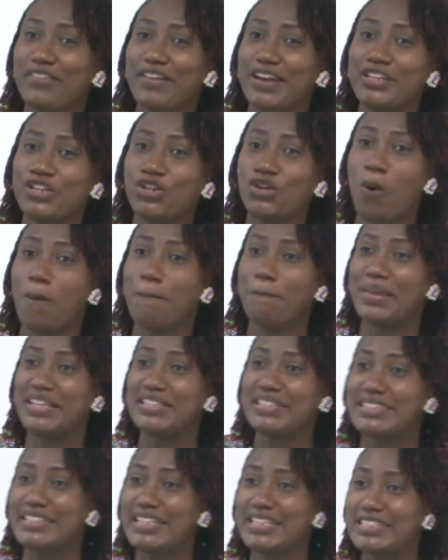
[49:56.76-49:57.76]

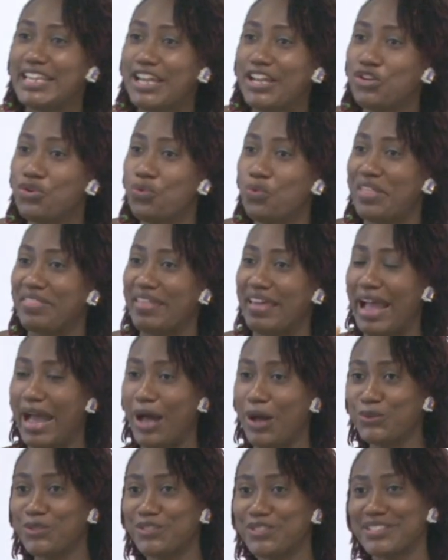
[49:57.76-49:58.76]
compensated you with a
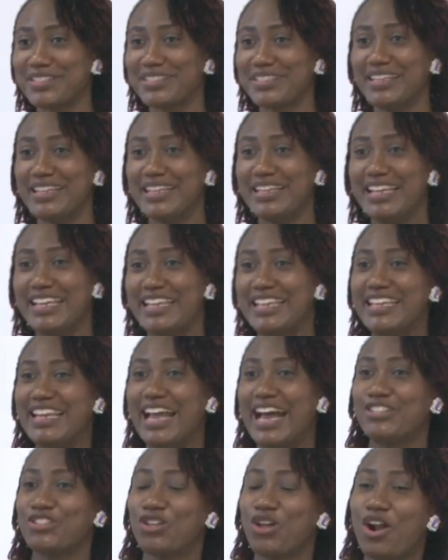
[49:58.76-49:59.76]
house, he
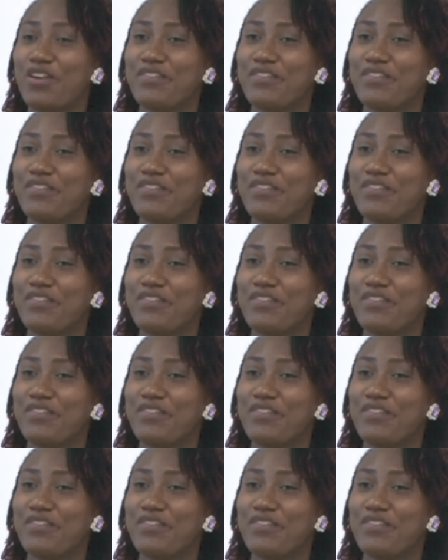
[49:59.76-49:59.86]
has already